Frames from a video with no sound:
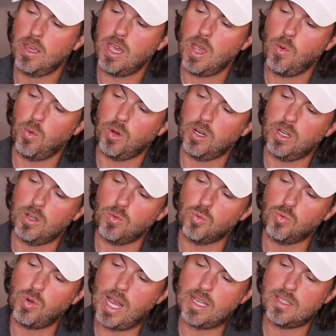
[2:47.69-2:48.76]
and we're going to
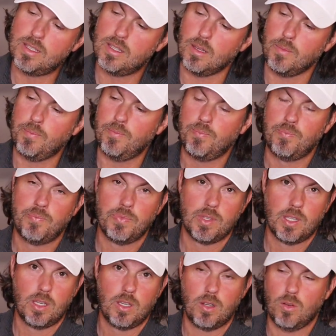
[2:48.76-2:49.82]
rest them
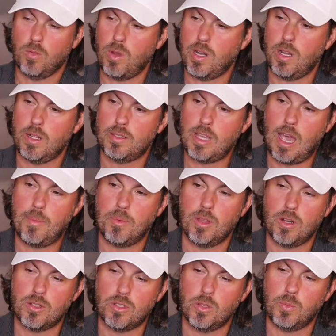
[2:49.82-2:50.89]
right on top of
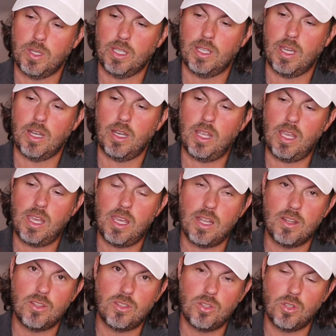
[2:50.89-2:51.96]
there so that we get
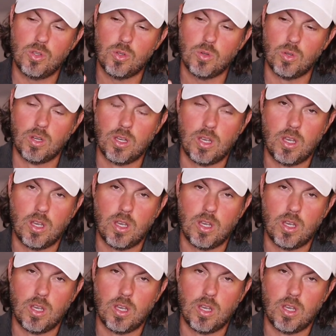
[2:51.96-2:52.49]
into